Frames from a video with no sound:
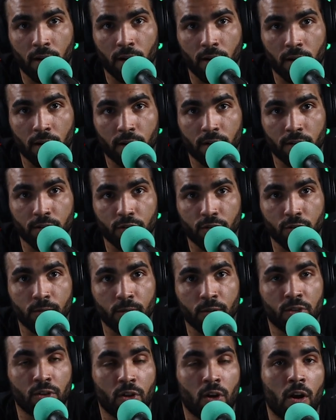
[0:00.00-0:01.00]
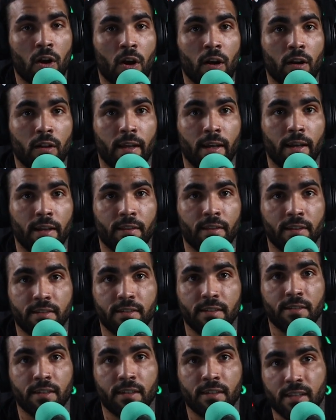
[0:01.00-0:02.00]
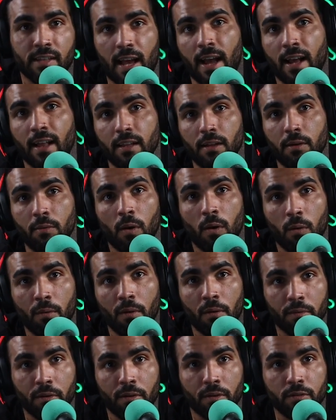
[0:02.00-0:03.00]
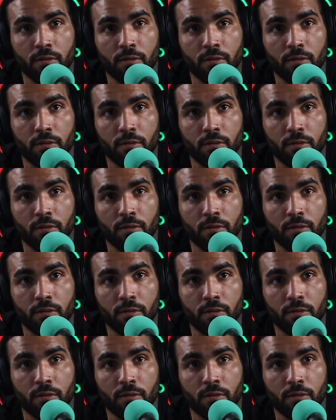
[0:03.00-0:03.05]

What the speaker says: consumers are, like this is exactly what we would do